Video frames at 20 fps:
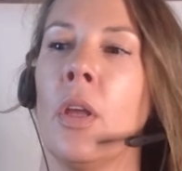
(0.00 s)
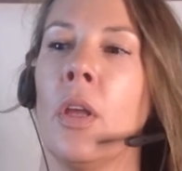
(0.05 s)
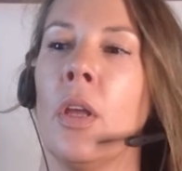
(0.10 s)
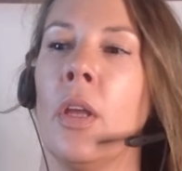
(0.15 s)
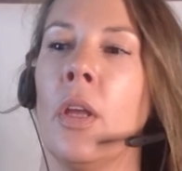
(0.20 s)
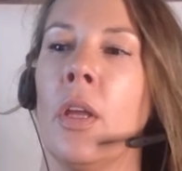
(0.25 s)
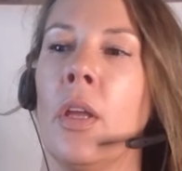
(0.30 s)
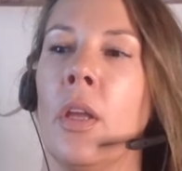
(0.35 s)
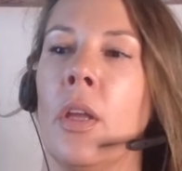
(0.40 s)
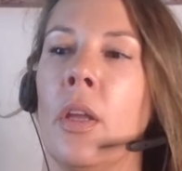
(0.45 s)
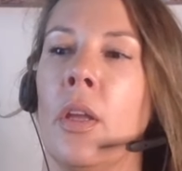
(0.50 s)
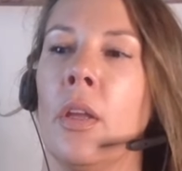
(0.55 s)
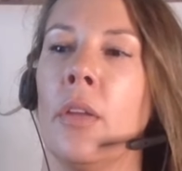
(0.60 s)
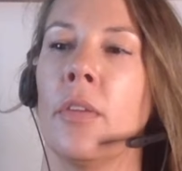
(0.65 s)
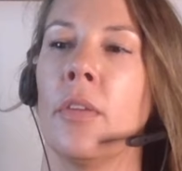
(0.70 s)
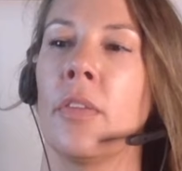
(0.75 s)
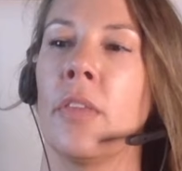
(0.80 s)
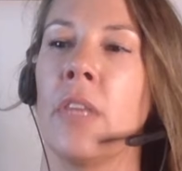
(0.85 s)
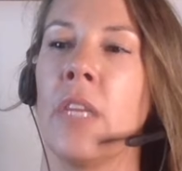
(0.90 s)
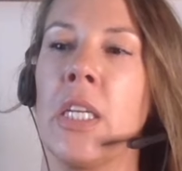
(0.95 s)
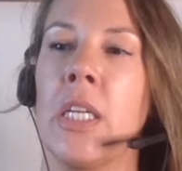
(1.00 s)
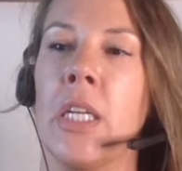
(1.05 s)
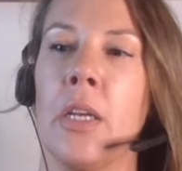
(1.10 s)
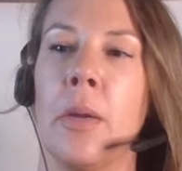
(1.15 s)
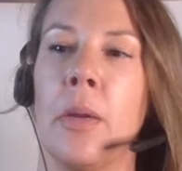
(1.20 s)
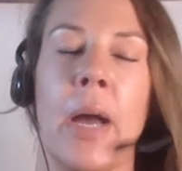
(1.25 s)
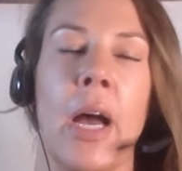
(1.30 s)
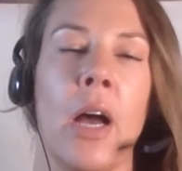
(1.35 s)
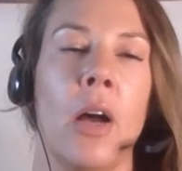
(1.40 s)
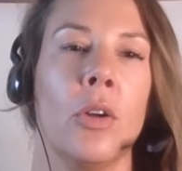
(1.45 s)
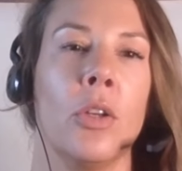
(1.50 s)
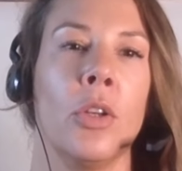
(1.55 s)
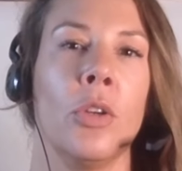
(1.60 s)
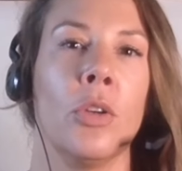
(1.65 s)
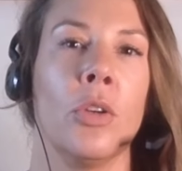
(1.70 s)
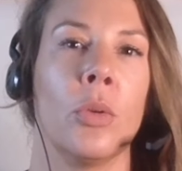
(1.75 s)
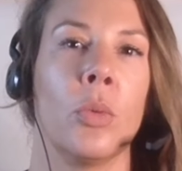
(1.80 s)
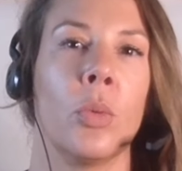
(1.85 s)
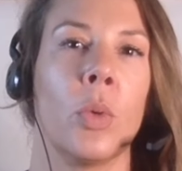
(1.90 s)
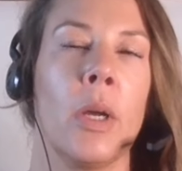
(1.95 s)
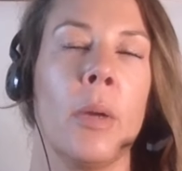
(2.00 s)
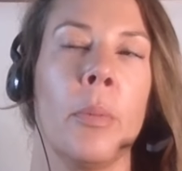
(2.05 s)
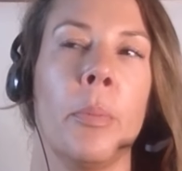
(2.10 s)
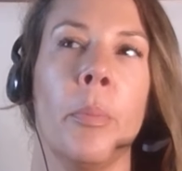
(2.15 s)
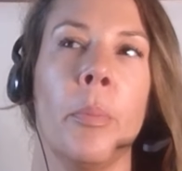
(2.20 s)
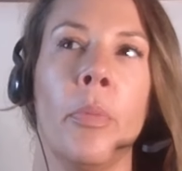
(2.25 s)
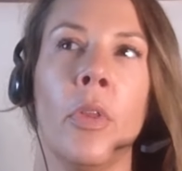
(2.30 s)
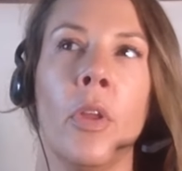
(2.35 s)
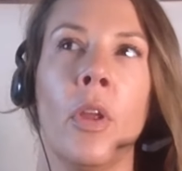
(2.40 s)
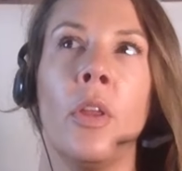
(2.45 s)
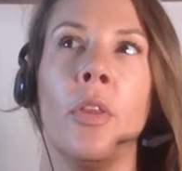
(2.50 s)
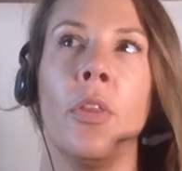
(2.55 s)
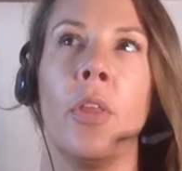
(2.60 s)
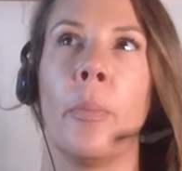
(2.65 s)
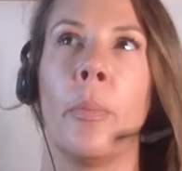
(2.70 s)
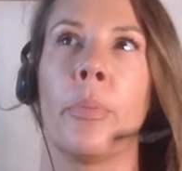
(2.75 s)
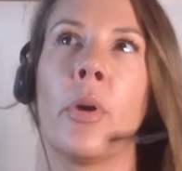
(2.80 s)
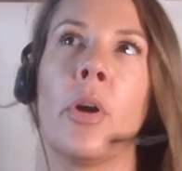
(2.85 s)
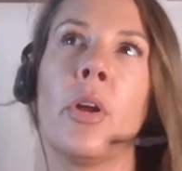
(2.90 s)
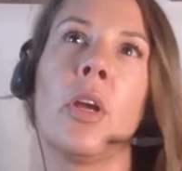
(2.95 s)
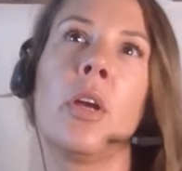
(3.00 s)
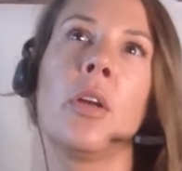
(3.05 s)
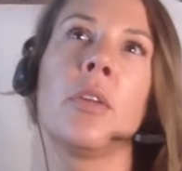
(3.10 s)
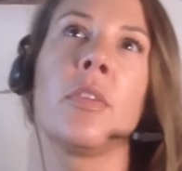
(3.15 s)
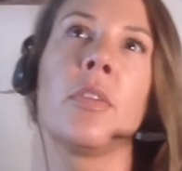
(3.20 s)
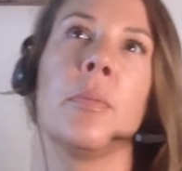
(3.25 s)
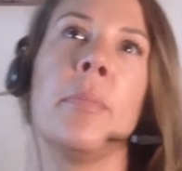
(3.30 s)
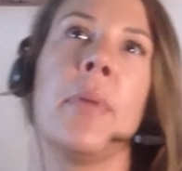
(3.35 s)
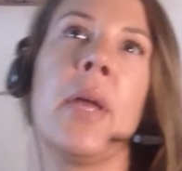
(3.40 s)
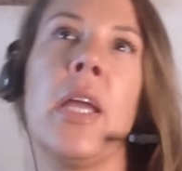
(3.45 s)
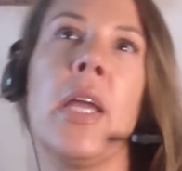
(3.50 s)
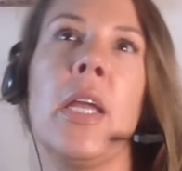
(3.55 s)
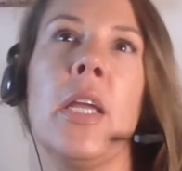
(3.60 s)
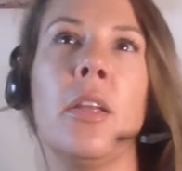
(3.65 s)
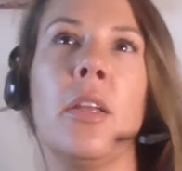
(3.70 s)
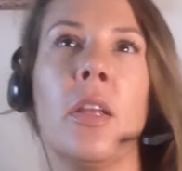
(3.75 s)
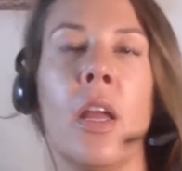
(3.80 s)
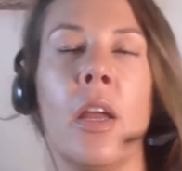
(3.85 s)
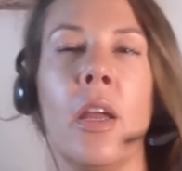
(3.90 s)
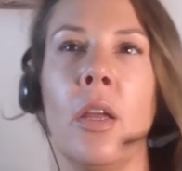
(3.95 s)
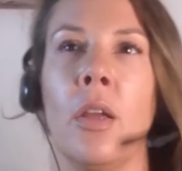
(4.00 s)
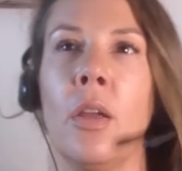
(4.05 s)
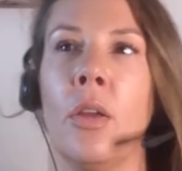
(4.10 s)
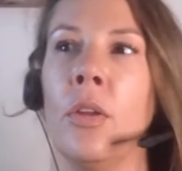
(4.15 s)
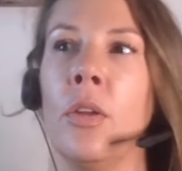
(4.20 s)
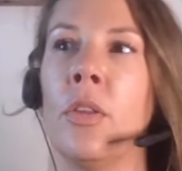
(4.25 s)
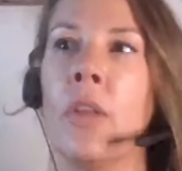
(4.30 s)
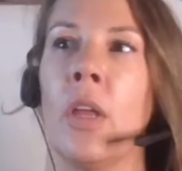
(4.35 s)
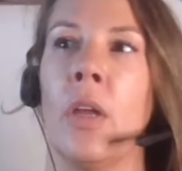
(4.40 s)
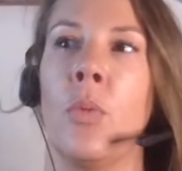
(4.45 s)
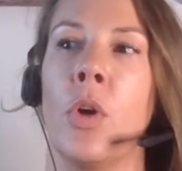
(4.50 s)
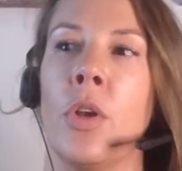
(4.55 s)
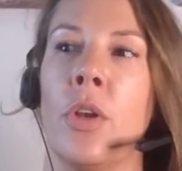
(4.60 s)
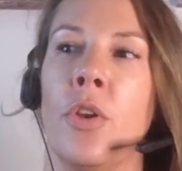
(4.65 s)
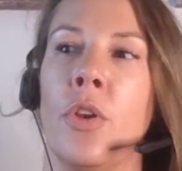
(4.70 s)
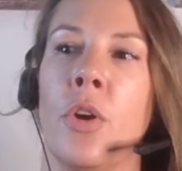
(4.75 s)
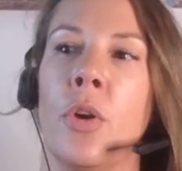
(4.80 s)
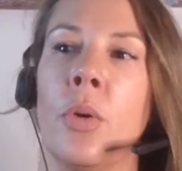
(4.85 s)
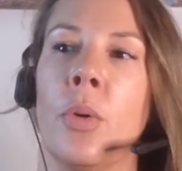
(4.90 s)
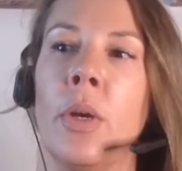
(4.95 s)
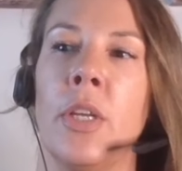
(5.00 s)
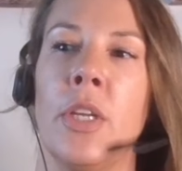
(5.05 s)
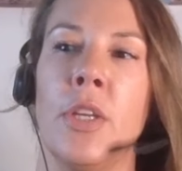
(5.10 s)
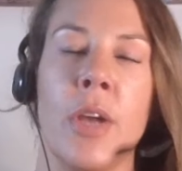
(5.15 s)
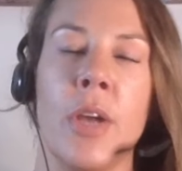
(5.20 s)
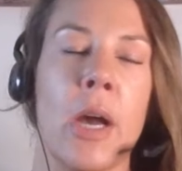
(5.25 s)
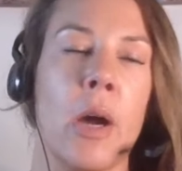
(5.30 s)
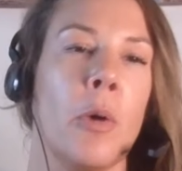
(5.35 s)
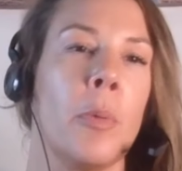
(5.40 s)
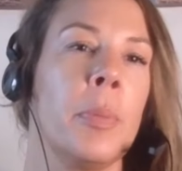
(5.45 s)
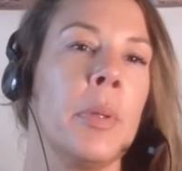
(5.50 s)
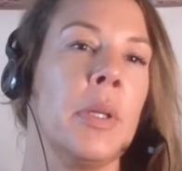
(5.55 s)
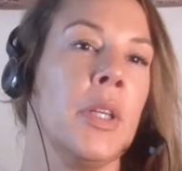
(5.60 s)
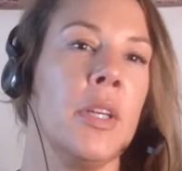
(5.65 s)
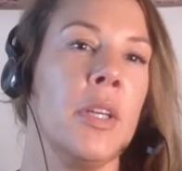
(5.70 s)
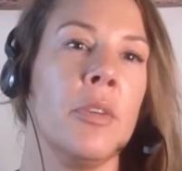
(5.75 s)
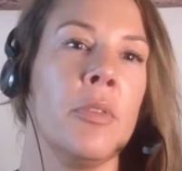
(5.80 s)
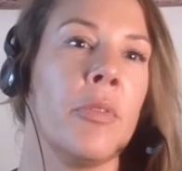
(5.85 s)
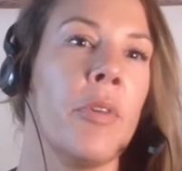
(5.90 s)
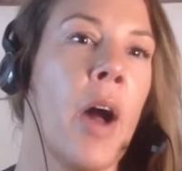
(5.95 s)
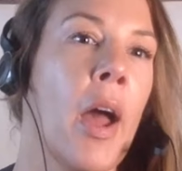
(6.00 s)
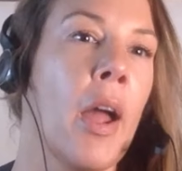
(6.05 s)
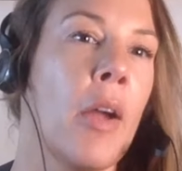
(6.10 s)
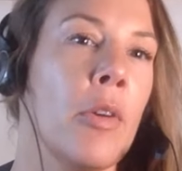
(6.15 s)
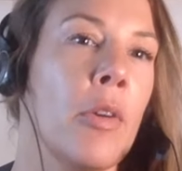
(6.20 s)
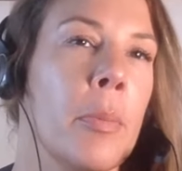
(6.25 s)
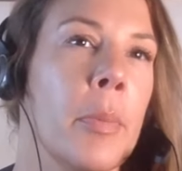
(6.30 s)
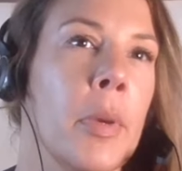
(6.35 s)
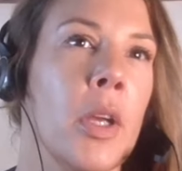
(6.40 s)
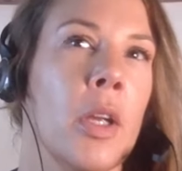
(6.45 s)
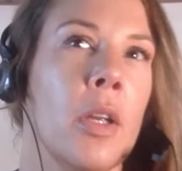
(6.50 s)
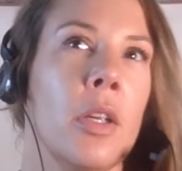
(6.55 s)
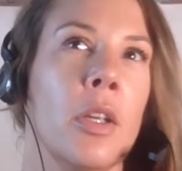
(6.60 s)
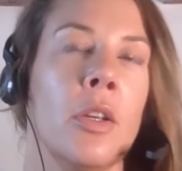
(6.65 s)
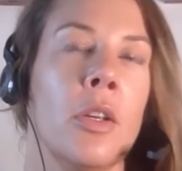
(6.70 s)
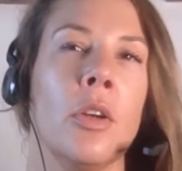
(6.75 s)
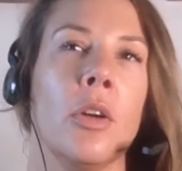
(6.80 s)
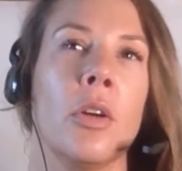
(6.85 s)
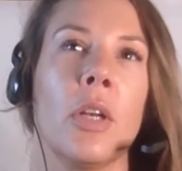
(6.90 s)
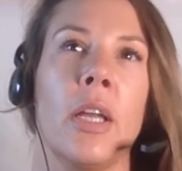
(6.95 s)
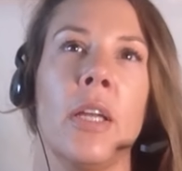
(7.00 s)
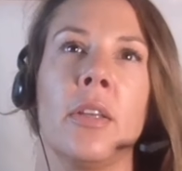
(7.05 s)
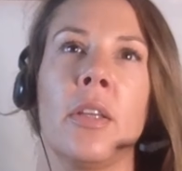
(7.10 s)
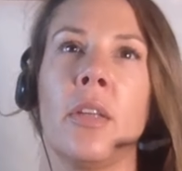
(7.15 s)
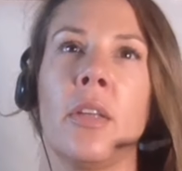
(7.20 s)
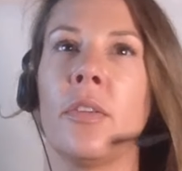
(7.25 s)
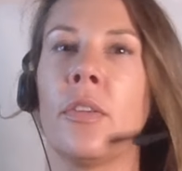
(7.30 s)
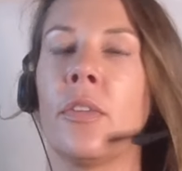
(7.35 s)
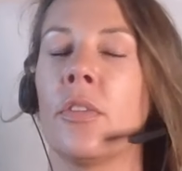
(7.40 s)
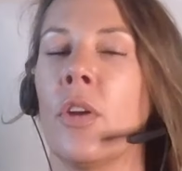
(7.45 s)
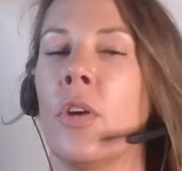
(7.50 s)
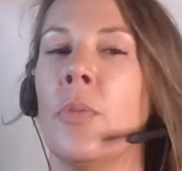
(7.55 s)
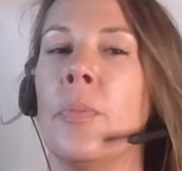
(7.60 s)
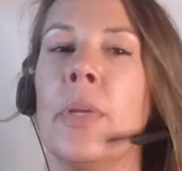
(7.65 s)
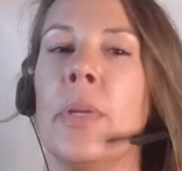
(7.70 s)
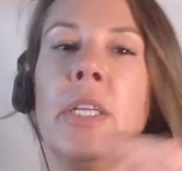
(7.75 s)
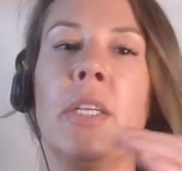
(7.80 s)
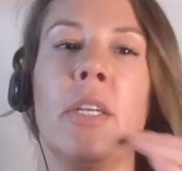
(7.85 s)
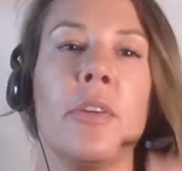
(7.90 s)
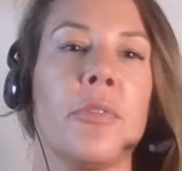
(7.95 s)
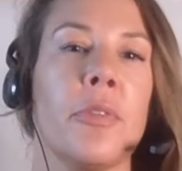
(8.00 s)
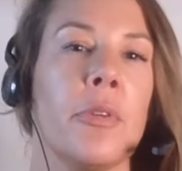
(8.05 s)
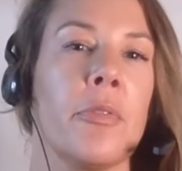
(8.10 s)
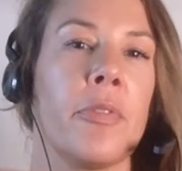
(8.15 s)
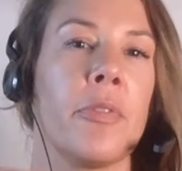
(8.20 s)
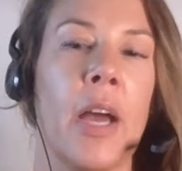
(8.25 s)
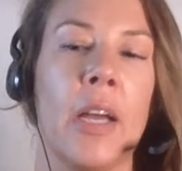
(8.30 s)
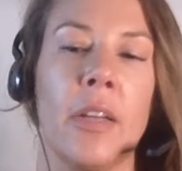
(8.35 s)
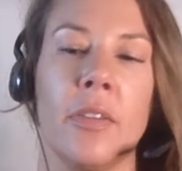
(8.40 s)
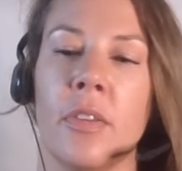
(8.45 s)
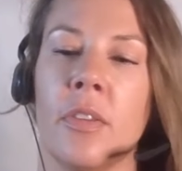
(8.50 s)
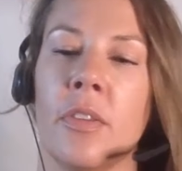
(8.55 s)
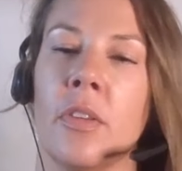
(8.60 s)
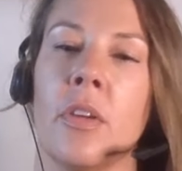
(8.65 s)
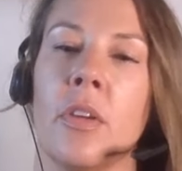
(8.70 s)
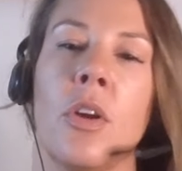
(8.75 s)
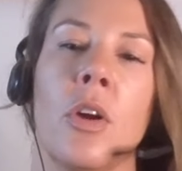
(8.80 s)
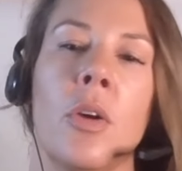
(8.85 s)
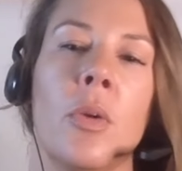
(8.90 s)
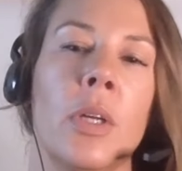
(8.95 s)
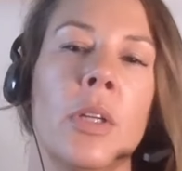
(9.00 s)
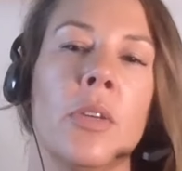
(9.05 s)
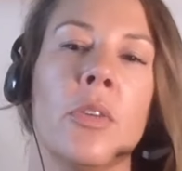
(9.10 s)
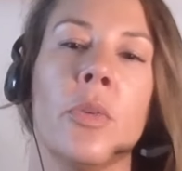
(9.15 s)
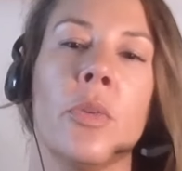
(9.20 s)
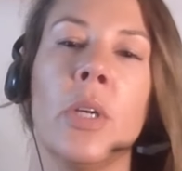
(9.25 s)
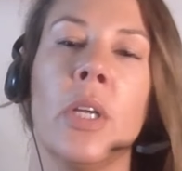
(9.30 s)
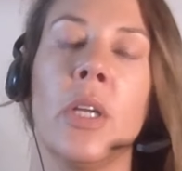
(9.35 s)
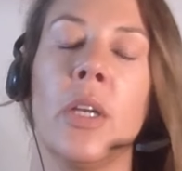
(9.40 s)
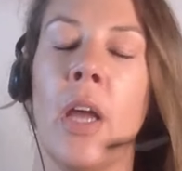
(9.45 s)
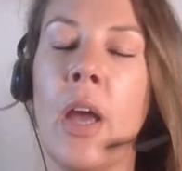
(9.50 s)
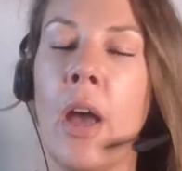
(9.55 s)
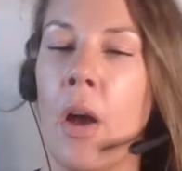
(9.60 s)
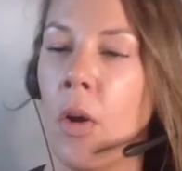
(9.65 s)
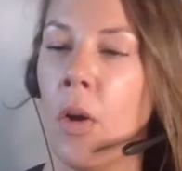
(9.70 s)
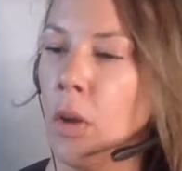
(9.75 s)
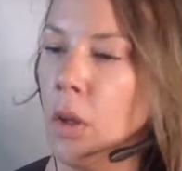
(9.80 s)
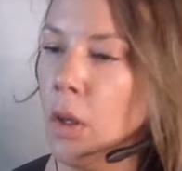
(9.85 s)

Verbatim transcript: is thinking about, you know, where the products are made. They they want to know are you helping the environment? You know, like there's so many different factors that go into it now.